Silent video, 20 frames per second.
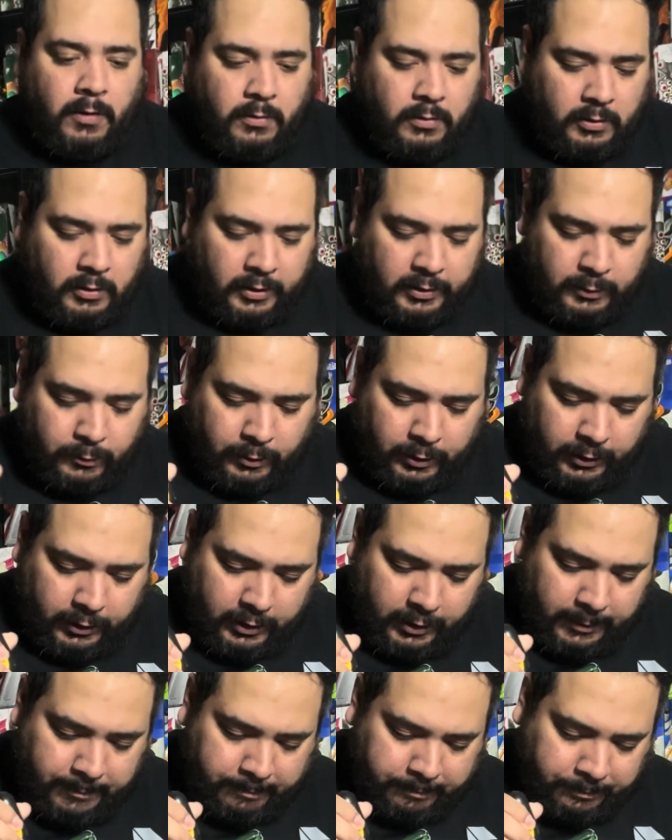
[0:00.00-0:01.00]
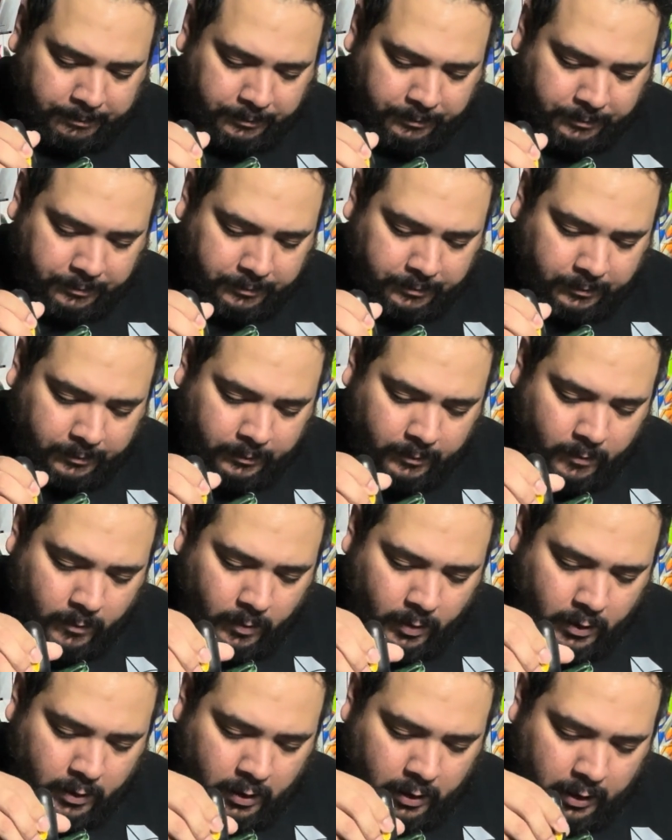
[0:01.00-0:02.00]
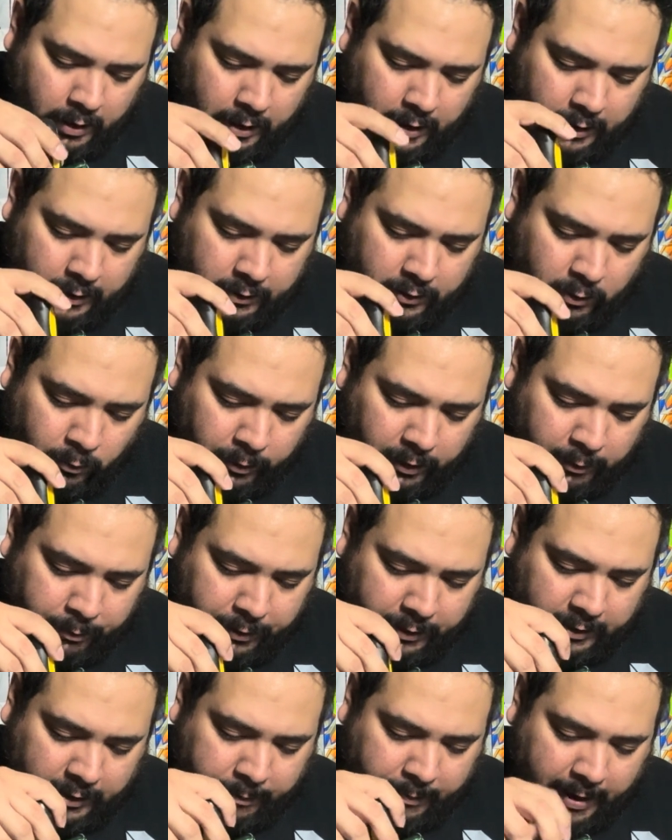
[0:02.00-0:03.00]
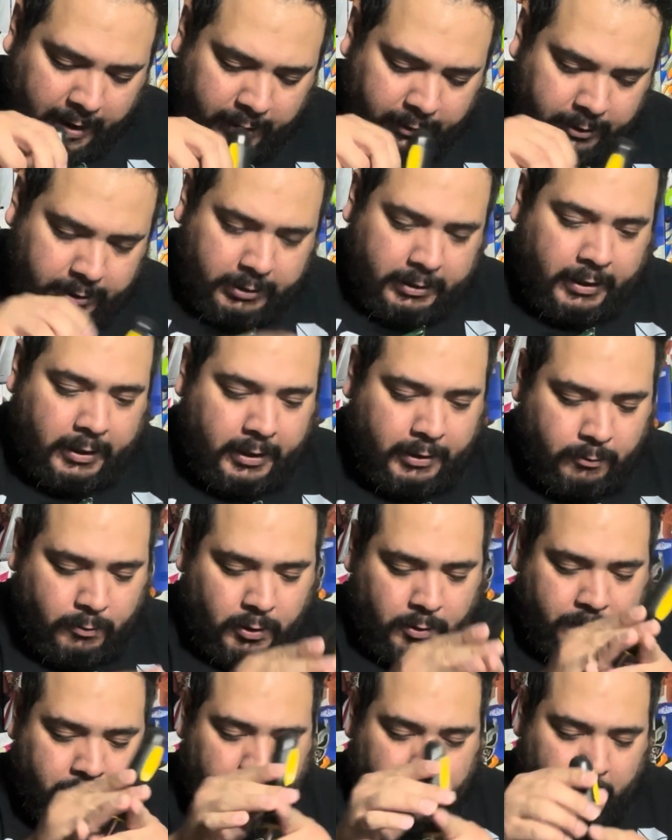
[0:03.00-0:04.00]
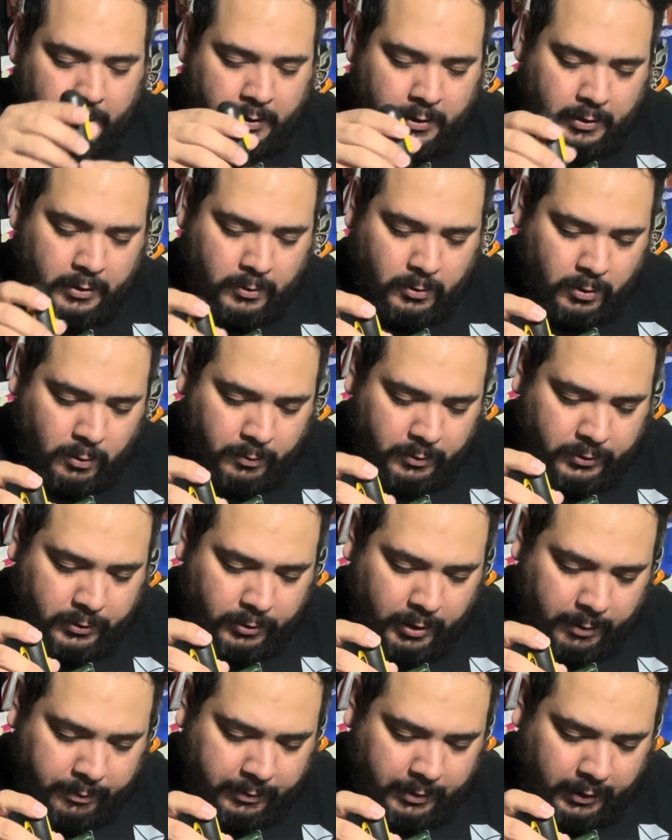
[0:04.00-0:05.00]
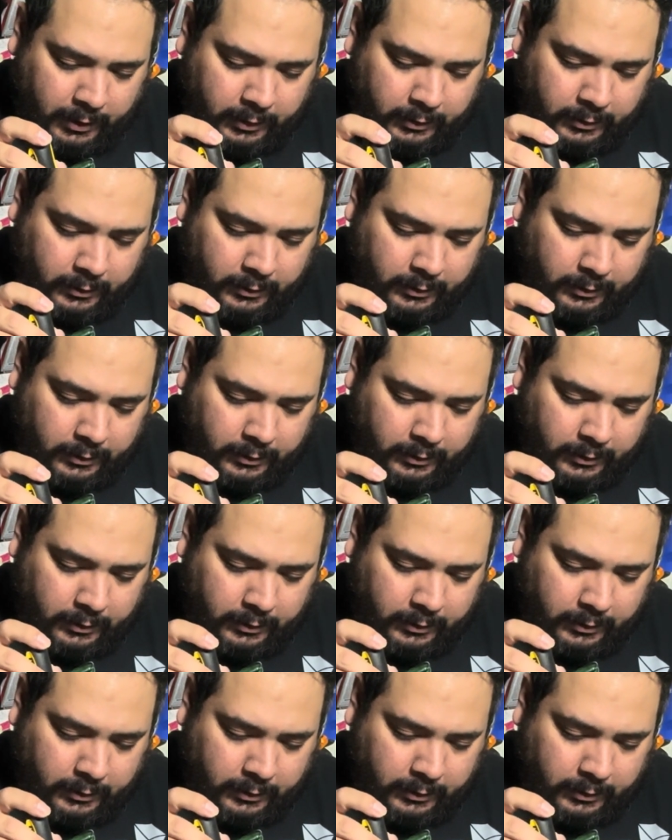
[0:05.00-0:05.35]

It looks really good. So we're gonna put the batteries in it. Whoop! Almost dropped that.